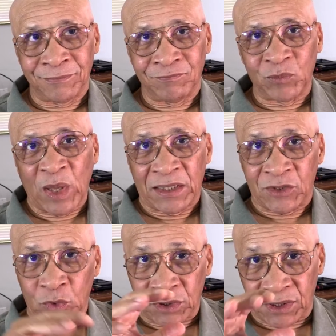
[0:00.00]
That
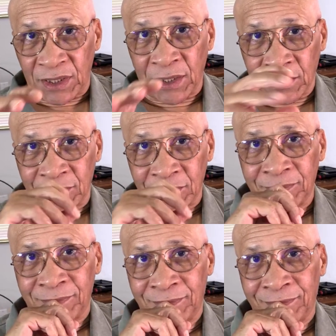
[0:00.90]
is until
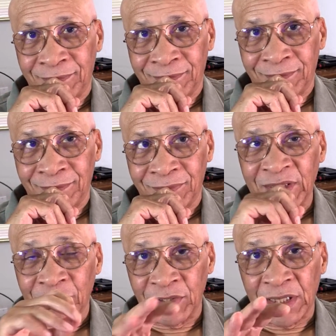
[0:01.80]

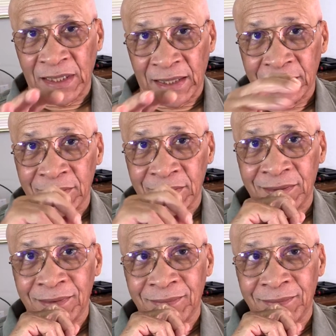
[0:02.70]
they realize